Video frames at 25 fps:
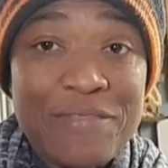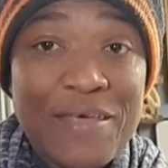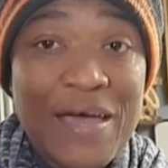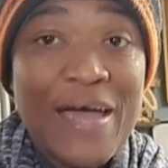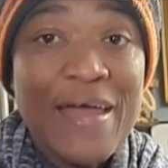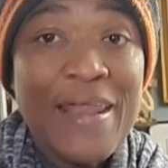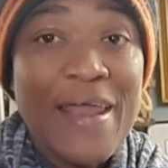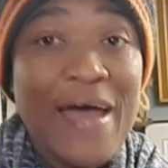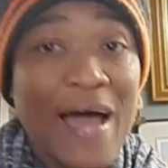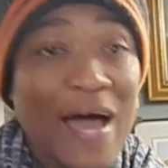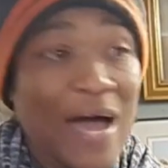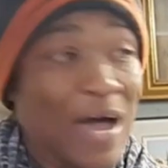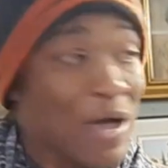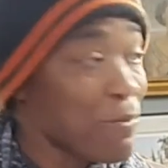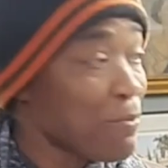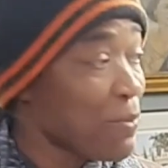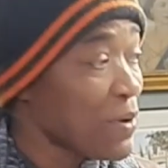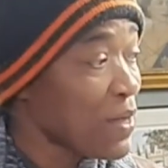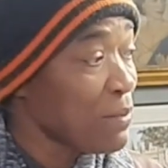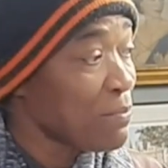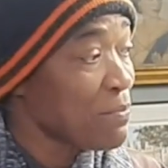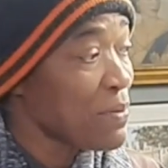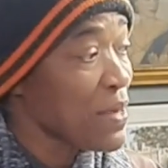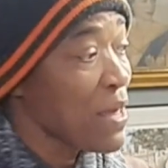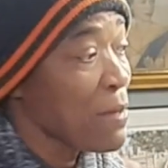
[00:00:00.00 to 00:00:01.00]
that I
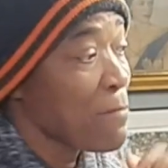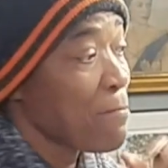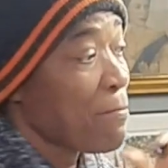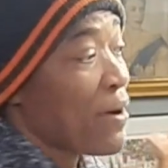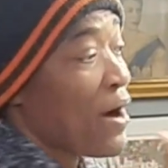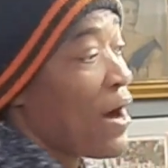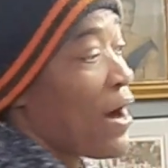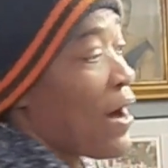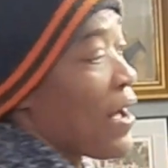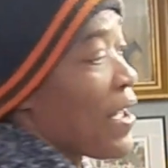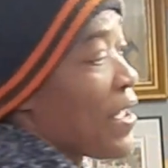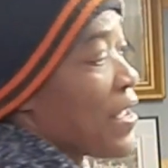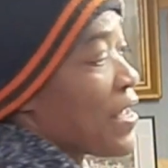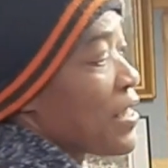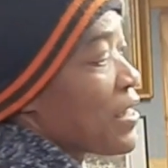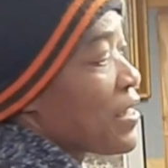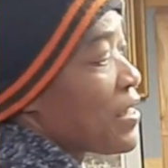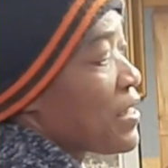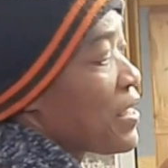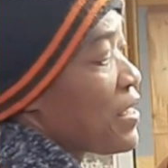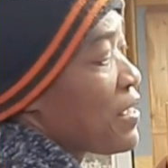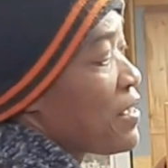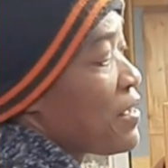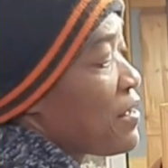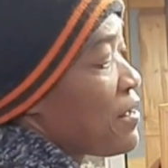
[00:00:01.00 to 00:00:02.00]
will be
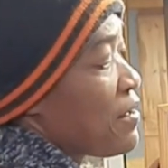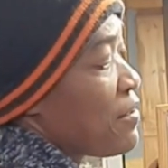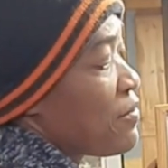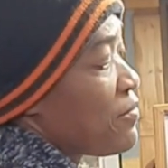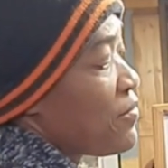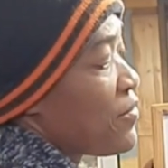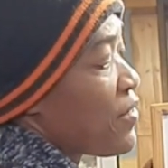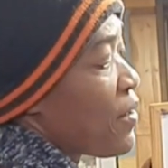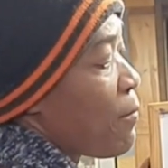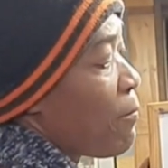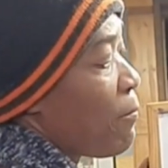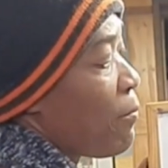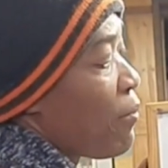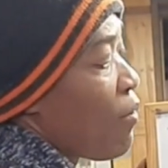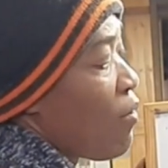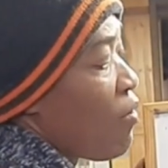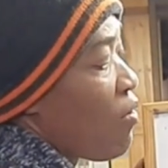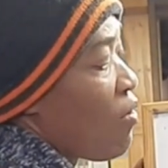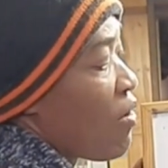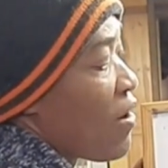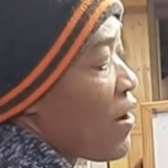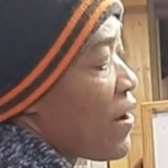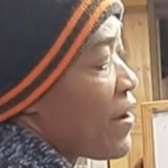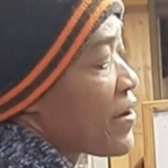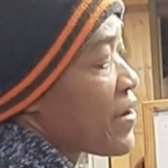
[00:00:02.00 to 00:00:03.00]
buying, the
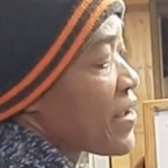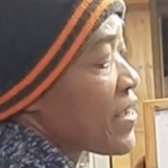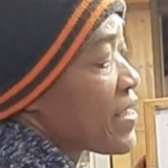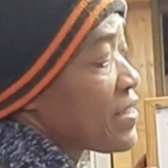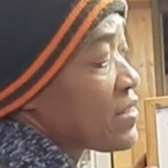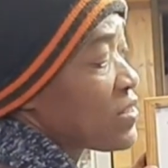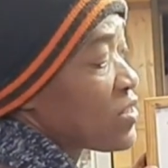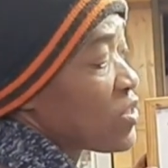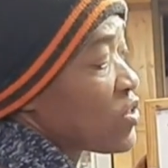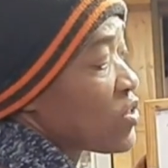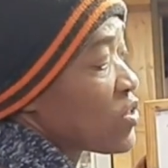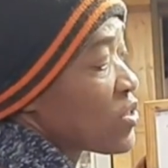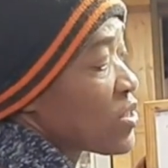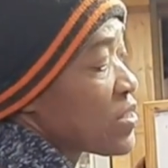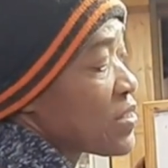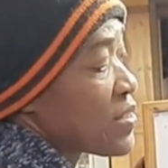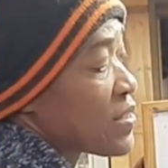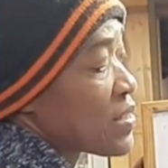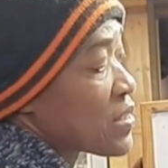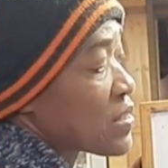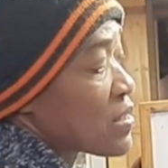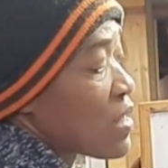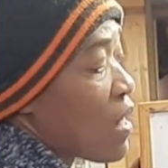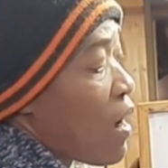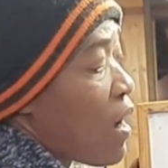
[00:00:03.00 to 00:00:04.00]
board, it's just
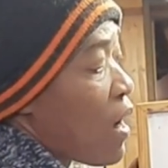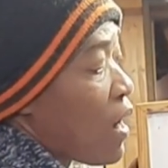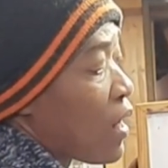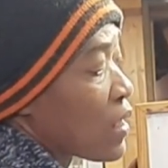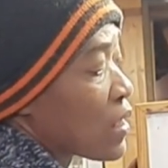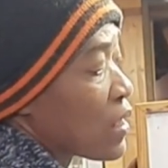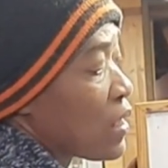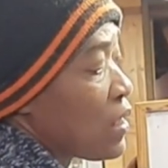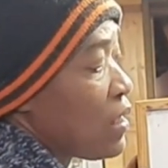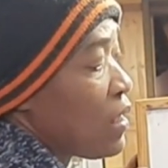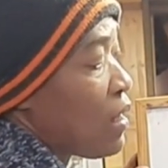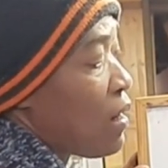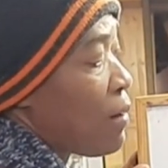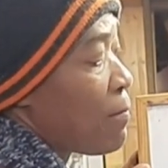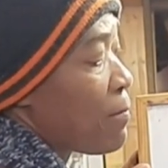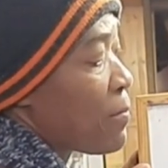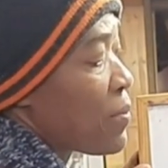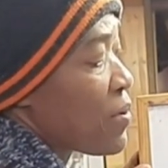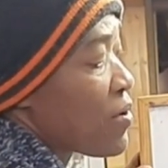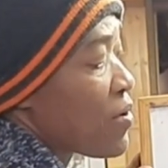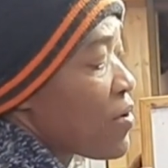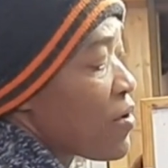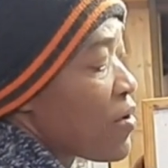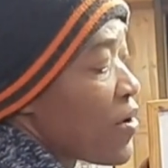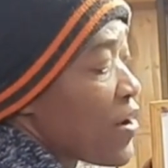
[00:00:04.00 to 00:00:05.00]
stock
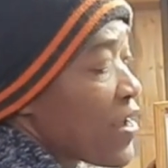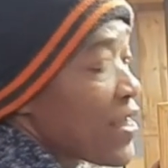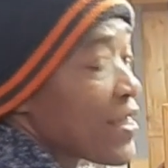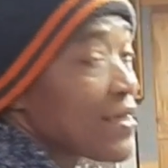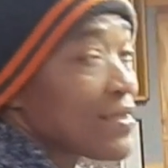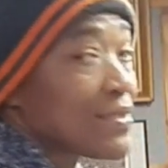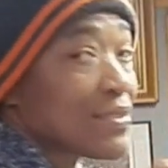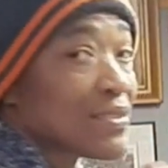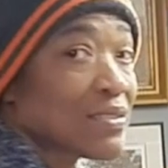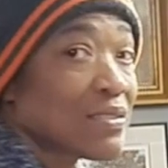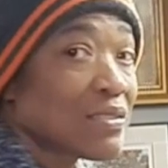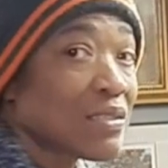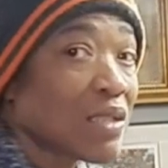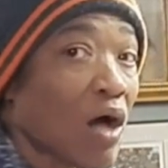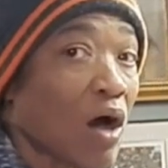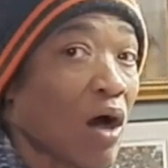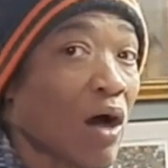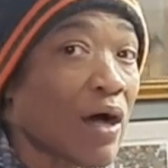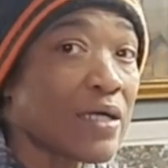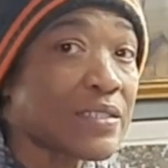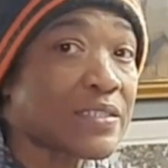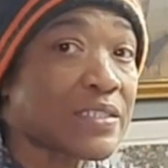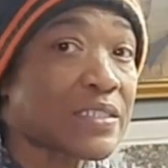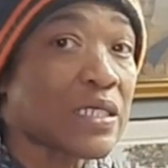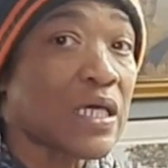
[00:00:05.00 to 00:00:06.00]
lumber. It's
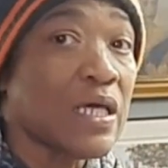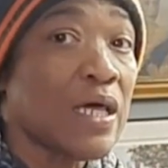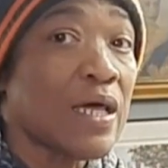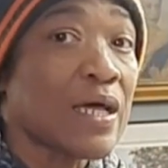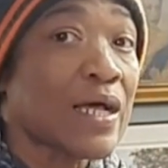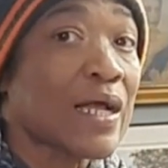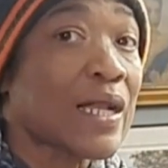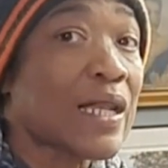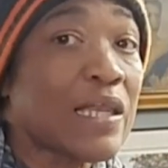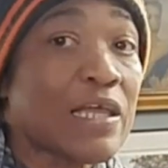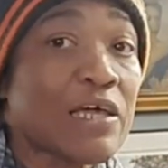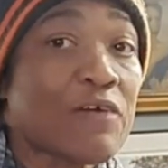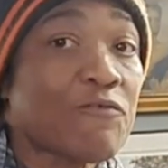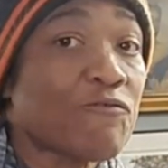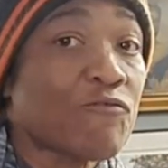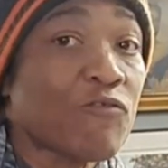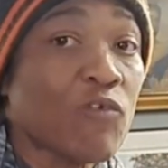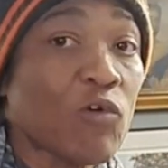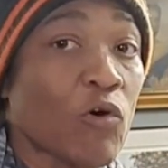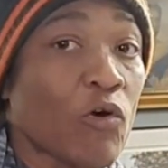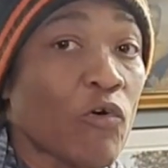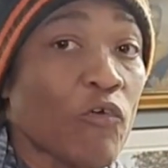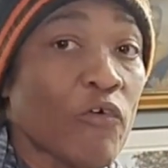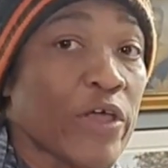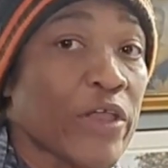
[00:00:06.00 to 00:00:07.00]
not click
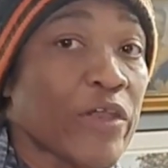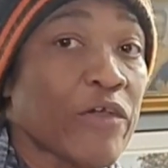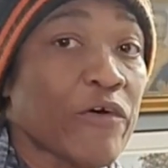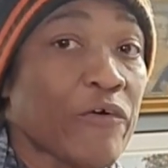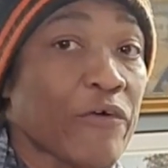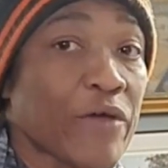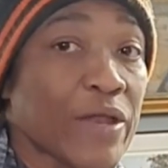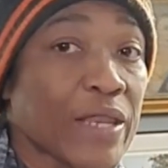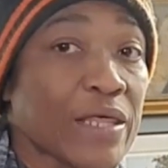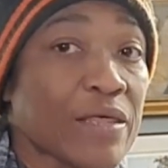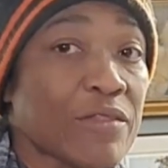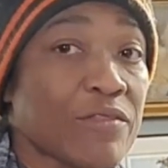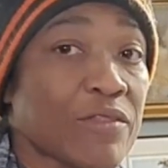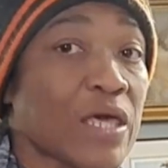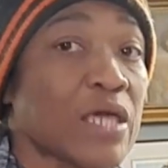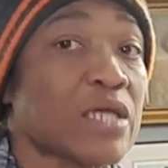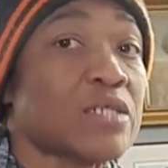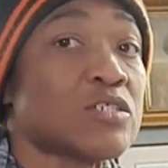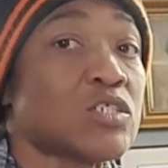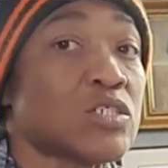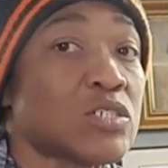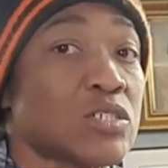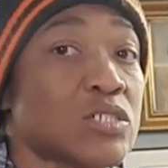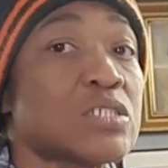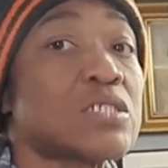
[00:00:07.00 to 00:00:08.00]
flooring or
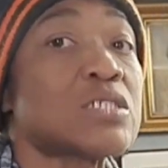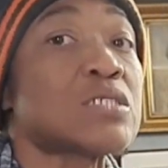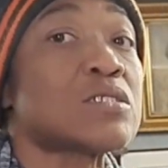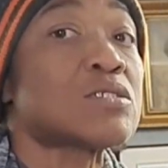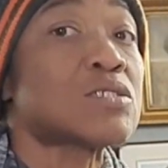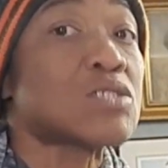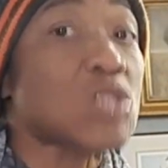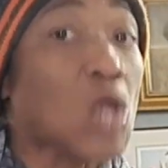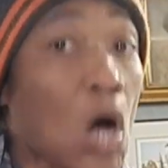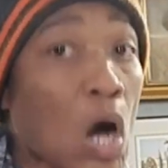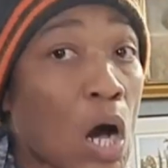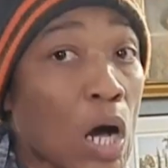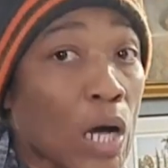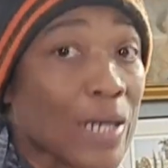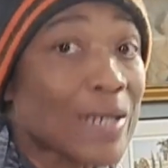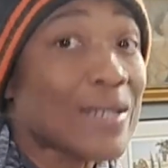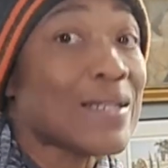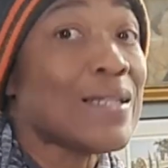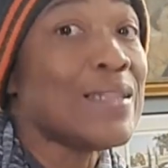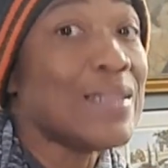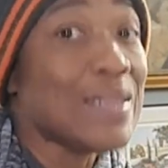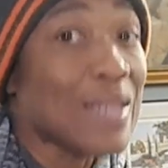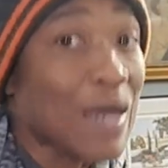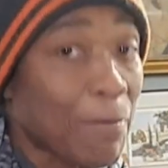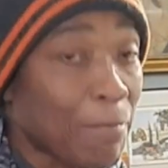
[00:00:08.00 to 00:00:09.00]
anything, just stock
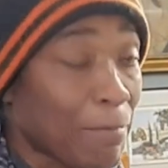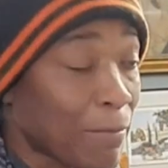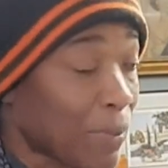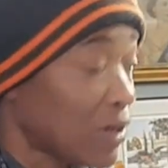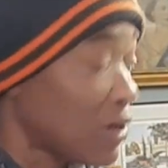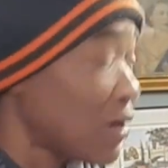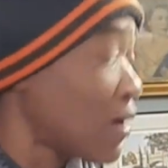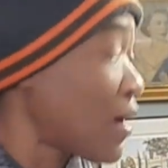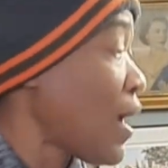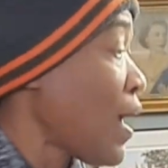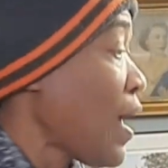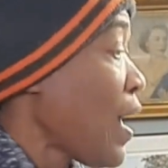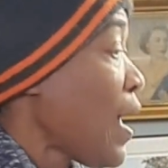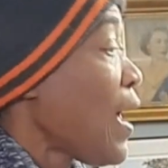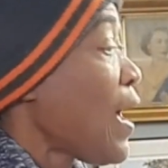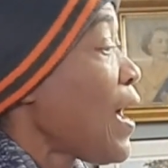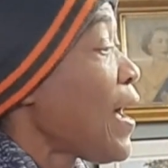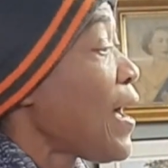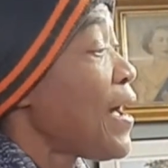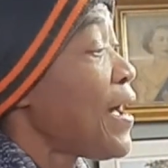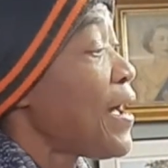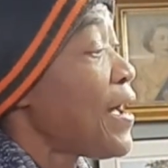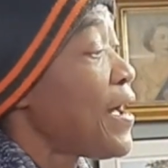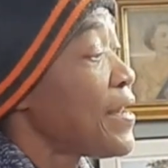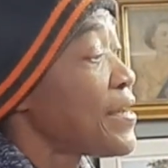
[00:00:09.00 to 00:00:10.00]
lumber.
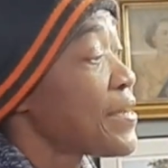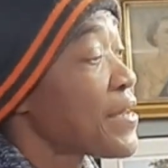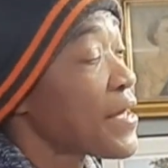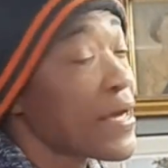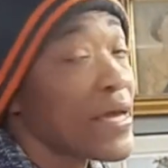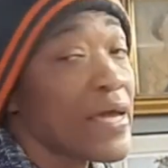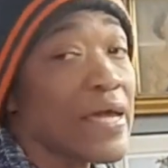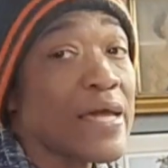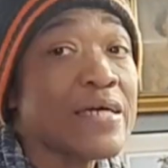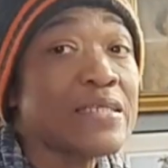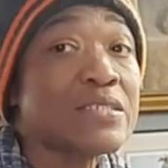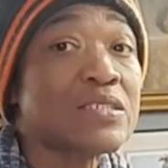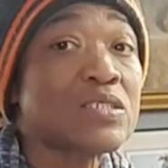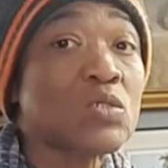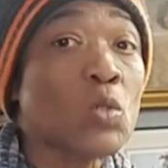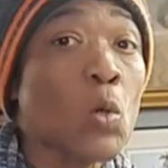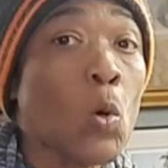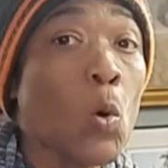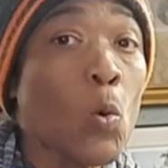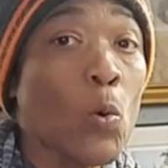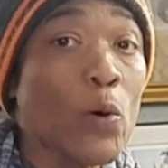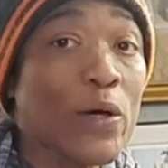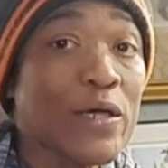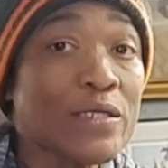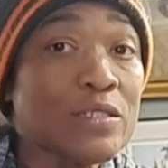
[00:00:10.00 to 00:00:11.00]
And it's
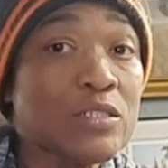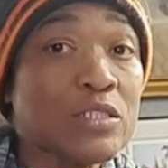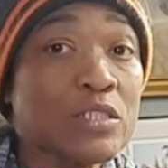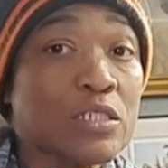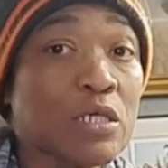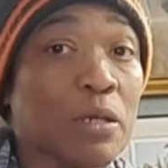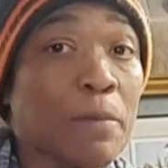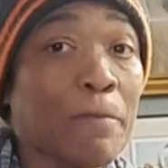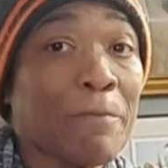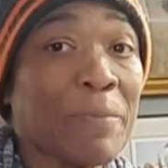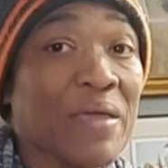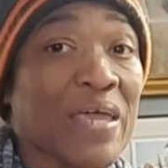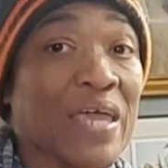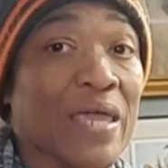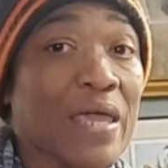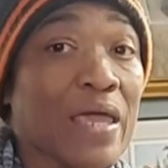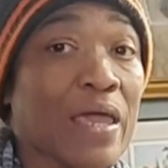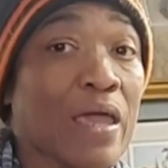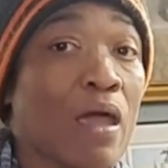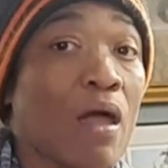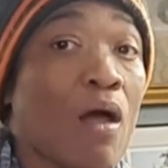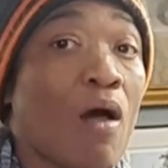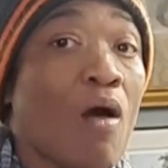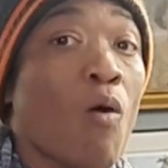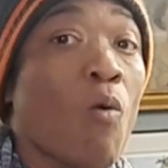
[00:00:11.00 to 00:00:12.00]
going to
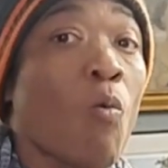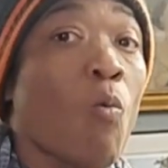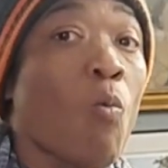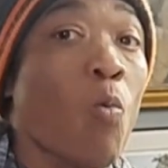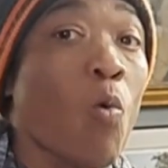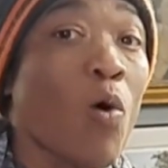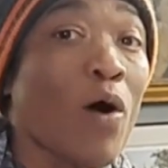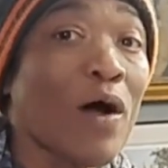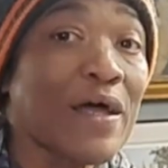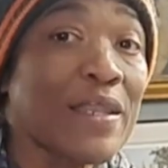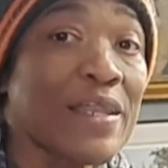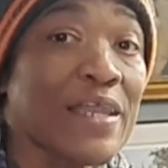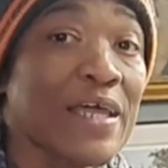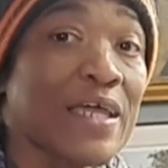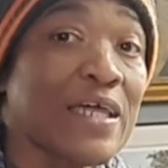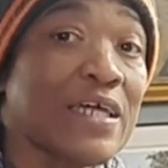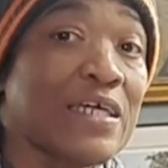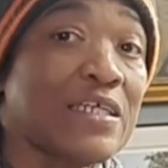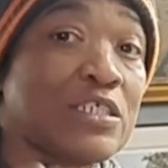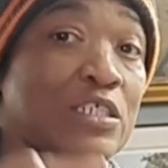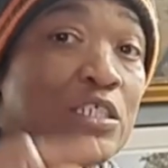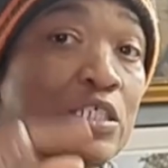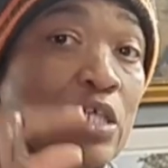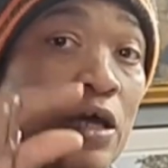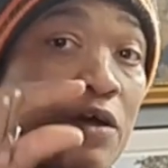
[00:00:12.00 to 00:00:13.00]
be one
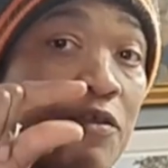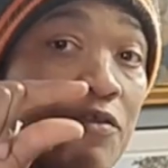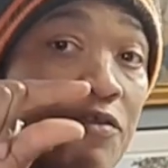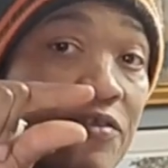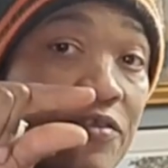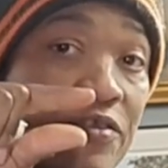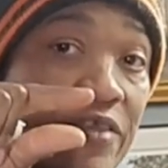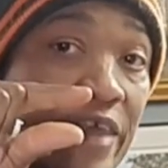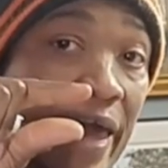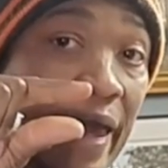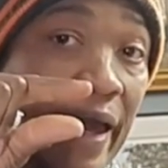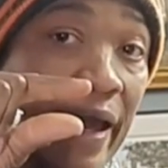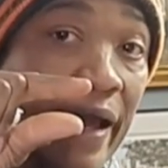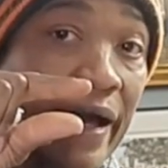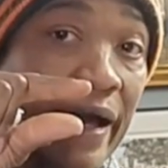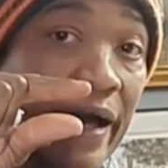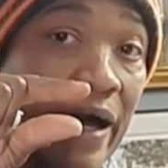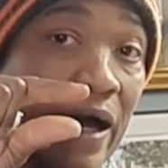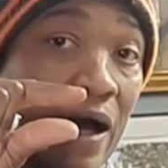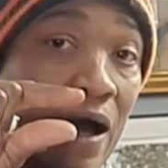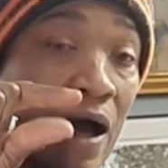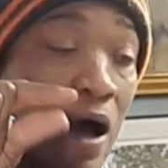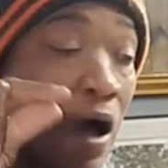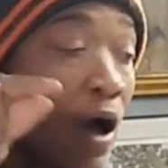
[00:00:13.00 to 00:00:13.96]
inch thick